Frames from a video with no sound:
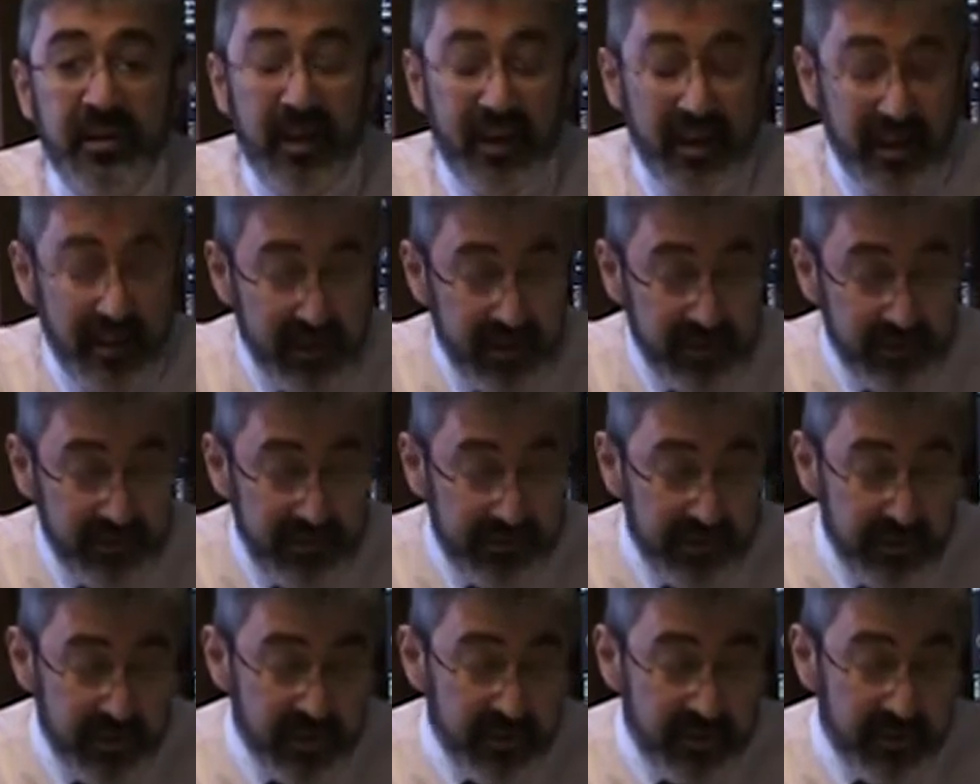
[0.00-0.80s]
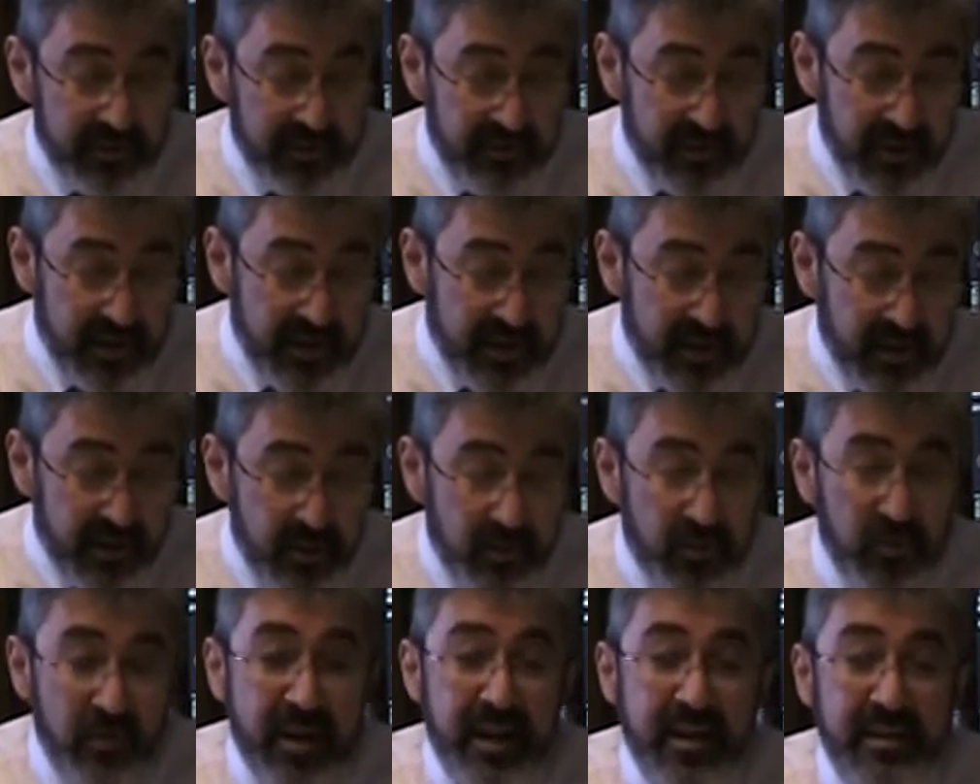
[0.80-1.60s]
of the
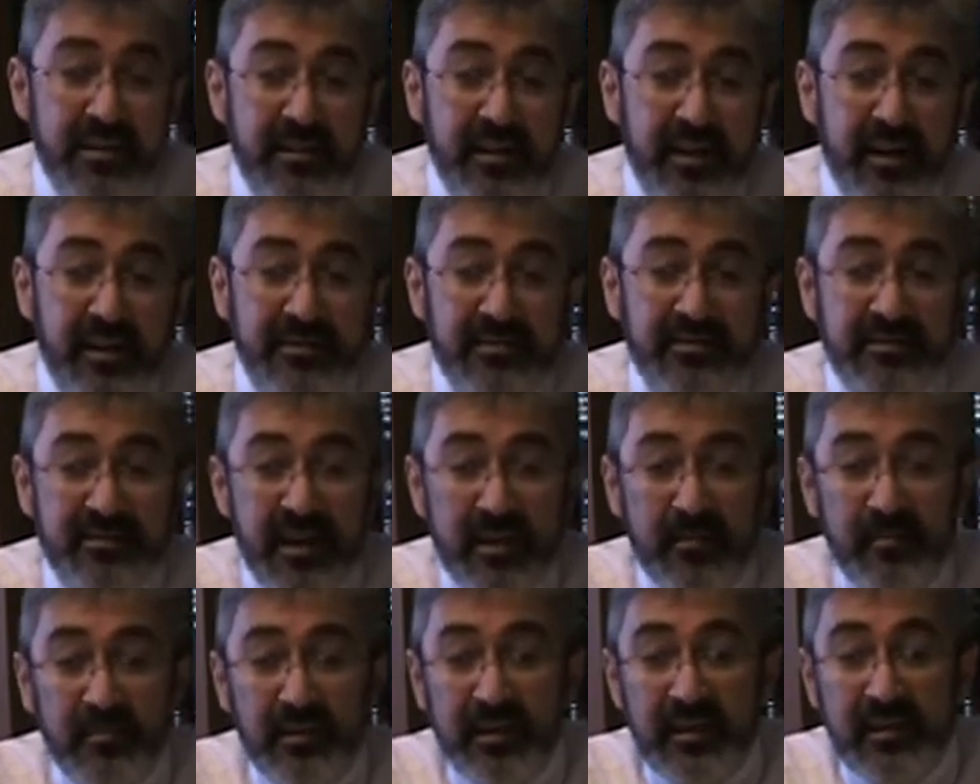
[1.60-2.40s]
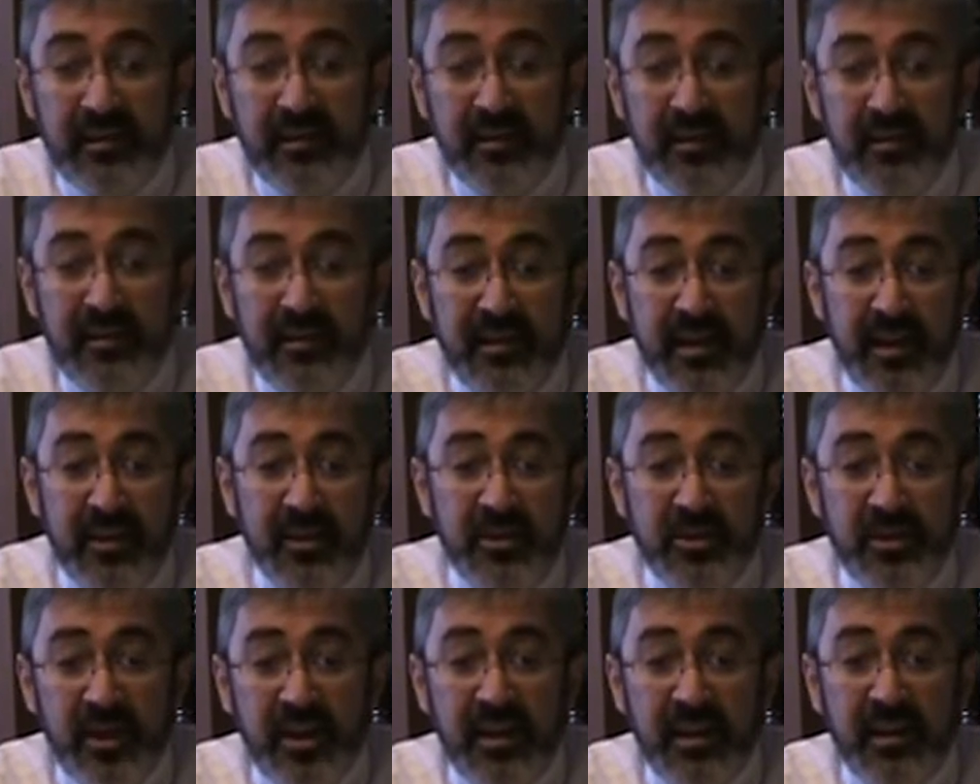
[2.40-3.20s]
great assembly, the
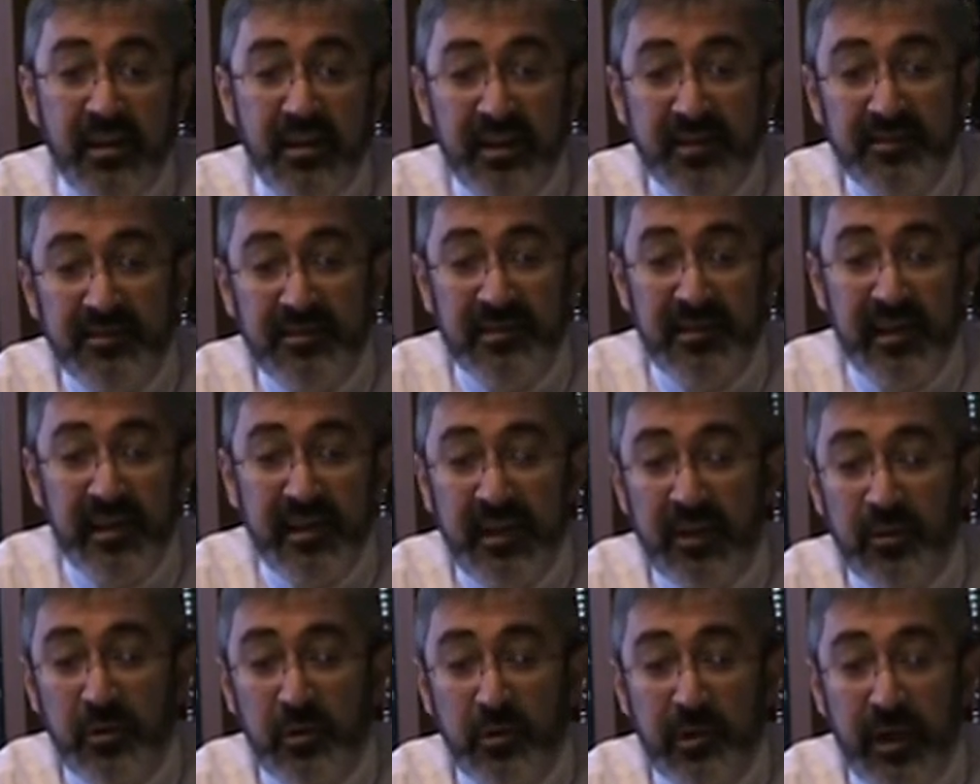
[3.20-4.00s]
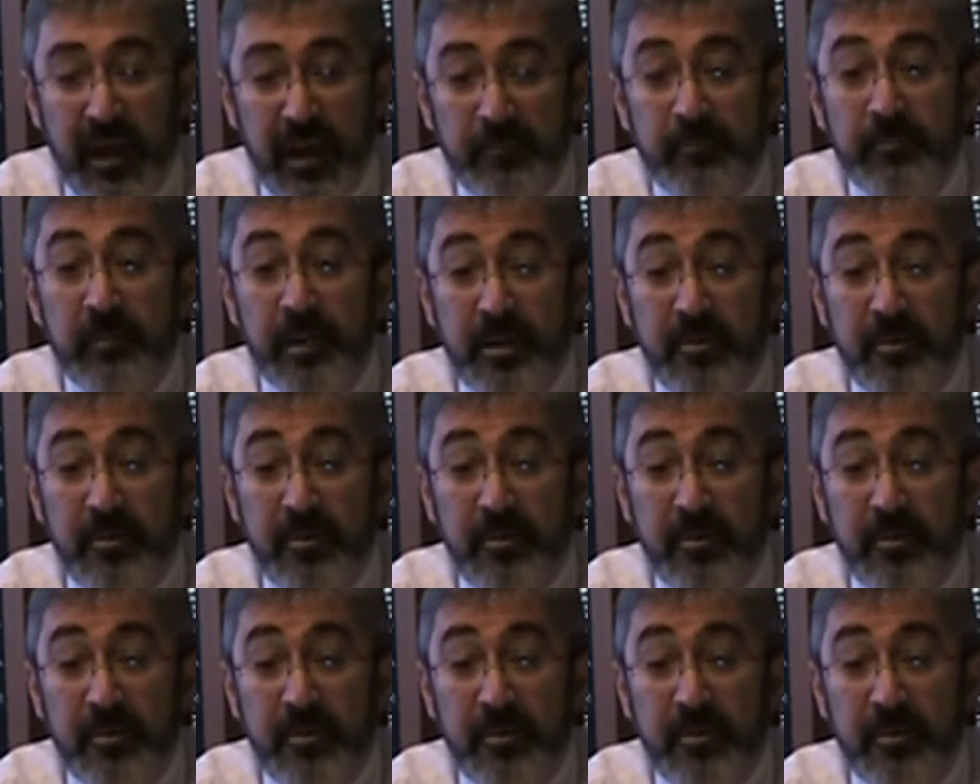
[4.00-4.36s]
Anshei Knesset HaGedolah.